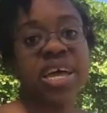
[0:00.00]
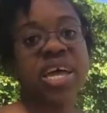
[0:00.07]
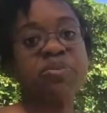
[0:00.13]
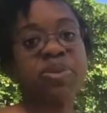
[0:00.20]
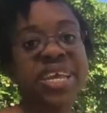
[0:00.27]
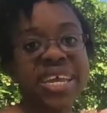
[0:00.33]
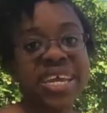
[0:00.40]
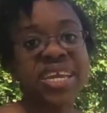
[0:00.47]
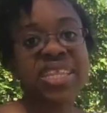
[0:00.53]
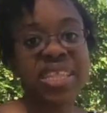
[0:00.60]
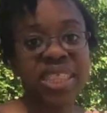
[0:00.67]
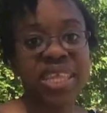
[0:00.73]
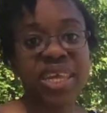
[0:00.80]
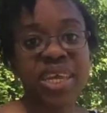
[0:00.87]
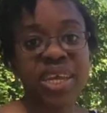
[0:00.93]
But here's the
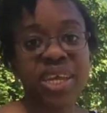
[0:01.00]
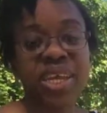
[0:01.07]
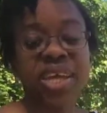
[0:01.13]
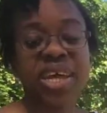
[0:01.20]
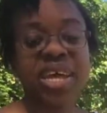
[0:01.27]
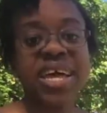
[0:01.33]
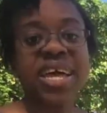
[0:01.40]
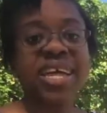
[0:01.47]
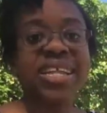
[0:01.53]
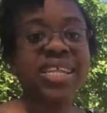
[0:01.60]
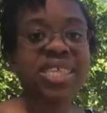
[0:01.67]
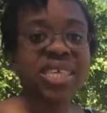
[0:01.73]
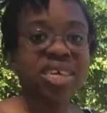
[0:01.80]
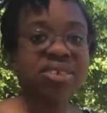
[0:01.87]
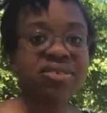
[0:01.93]
thing.
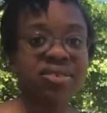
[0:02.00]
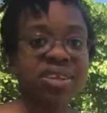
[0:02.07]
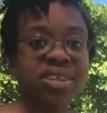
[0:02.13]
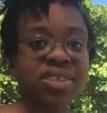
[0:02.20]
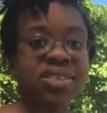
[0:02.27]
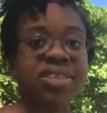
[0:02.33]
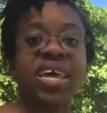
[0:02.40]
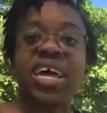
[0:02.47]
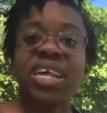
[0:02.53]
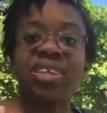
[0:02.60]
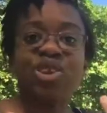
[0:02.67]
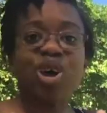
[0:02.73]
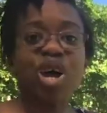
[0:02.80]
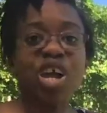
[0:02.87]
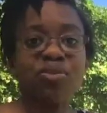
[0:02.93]
Distance and
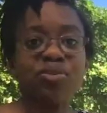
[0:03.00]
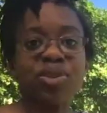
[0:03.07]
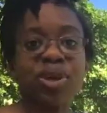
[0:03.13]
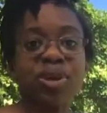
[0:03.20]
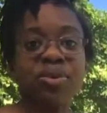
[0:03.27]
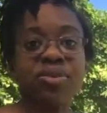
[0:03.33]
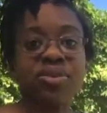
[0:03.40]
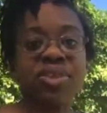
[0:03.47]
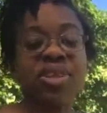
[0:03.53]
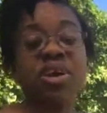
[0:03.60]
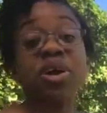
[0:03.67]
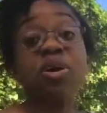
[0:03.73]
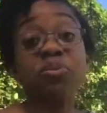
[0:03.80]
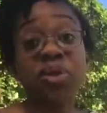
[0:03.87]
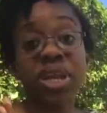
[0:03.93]
time zones
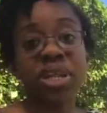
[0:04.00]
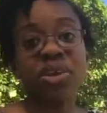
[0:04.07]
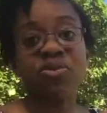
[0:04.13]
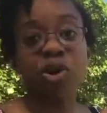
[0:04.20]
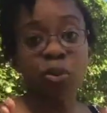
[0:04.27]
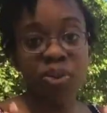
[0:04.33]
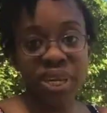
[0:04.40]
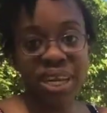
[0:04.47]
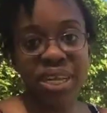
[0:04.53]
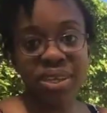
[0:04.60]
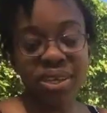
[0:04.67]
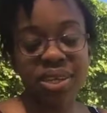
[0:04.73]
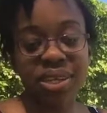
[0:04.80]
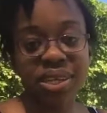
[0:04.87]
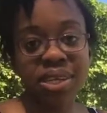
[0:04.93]
make life
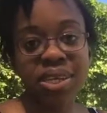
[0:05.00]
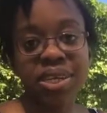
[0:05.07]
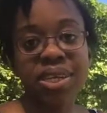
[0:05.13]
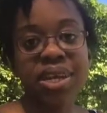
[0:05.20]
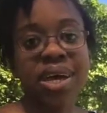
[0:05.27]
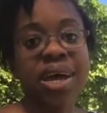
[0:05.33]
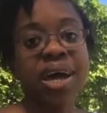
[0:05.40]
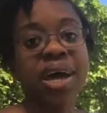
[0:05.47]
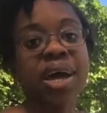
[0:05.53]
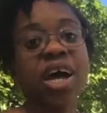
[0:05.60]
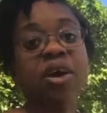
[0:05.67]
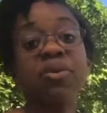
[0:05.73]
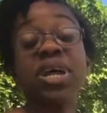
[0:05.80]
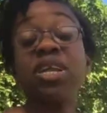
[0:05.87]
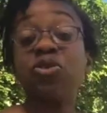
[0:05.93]
complicated.
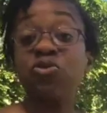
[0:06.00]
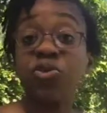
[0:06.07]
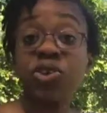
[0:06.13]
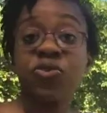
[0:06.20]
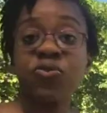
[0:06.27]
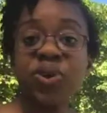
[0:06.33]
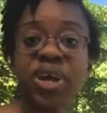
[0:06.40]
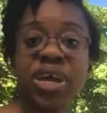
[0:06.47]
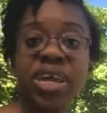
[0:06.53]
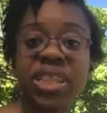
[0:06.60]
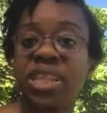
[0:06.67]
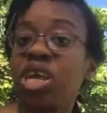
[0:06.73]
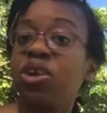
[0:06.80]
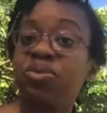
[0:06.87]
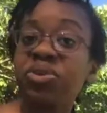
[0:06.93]
And you'll just find
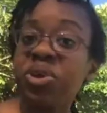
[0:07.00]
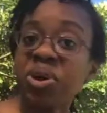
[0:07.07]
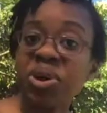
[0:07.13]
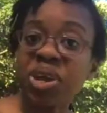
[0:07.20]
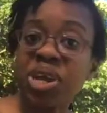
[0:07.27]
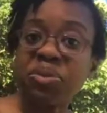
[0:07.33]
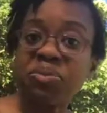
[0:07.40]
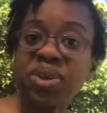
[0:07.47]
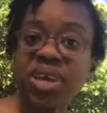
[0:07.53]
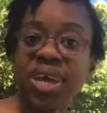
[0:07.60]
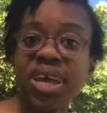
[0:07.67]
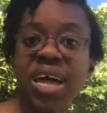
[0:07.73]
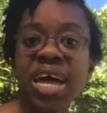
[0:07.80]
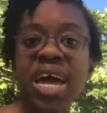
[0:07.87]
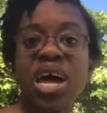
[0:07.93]
that over time,
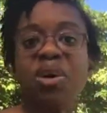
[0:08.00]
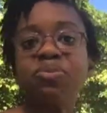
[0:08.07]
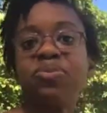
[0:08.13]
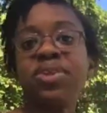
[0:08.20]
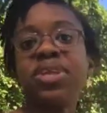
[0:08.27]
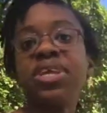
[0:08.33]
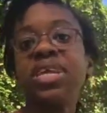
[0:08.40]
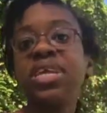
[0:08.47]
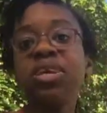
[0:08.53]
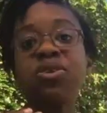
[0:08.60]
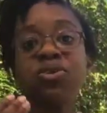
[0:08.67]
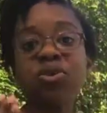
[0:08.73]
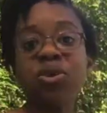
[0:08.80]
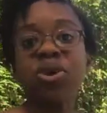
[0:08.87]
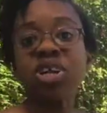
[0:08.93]
you're
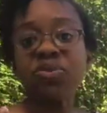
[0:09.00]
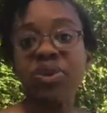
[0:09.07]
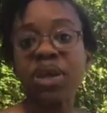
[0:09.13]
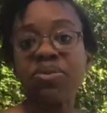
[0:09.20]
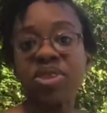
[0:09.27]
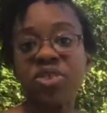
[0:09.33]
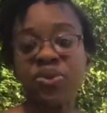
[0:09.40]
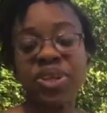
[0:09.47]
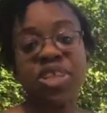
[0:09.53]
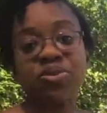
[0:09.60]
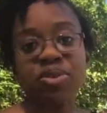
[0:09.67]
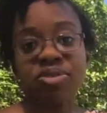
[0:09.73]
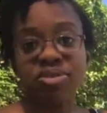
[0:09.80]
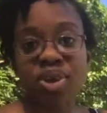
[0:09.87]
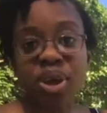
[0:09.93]
not going to be able to spend as
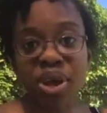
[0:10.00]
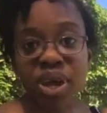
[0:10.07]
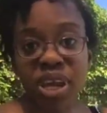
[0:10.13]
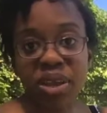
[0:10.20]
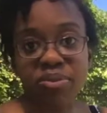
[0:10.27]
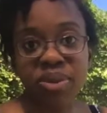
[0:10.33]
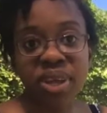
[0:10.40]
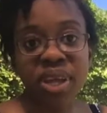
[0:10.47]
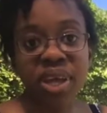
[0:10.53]
much time,